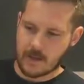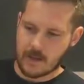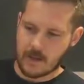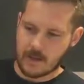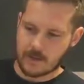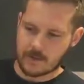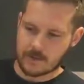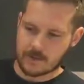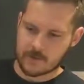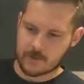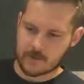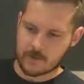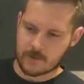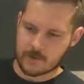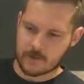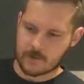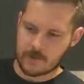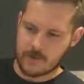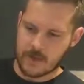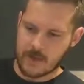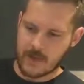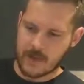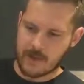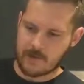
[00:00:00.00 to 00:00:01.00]
I also
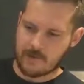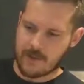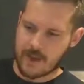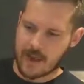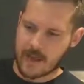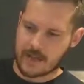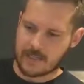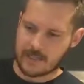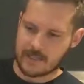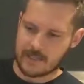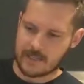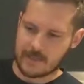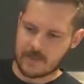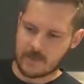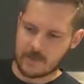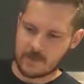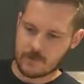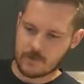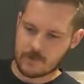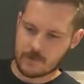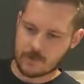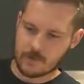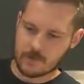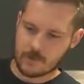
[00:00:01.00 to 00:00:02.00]
should have added in the
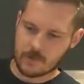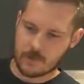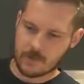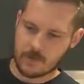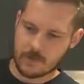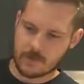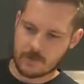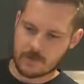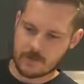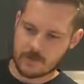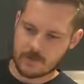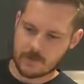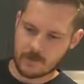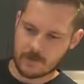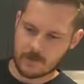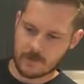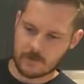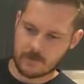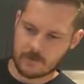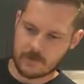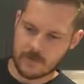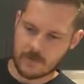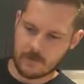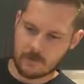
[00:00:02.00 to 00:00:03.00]
sugar and
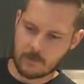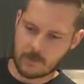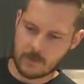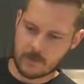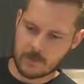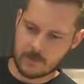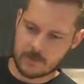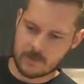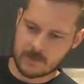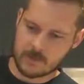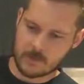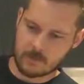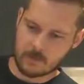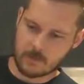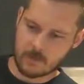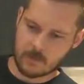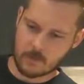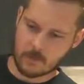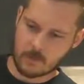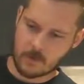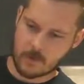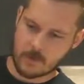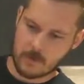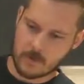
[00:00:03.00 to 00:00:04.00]
dissolved it when it was still
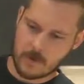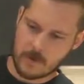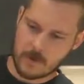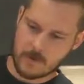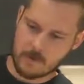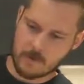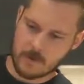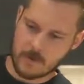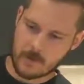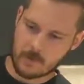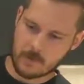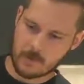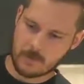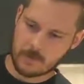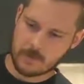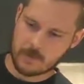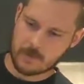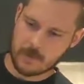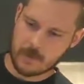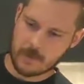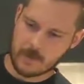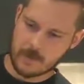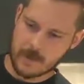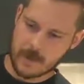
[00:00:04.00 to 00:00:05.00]
really warm, but we'll
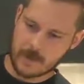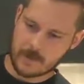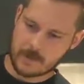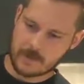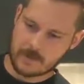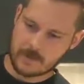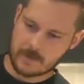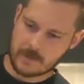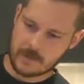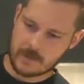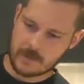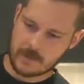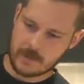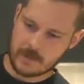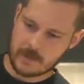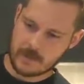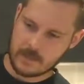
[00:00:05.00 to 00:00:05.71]
do our best.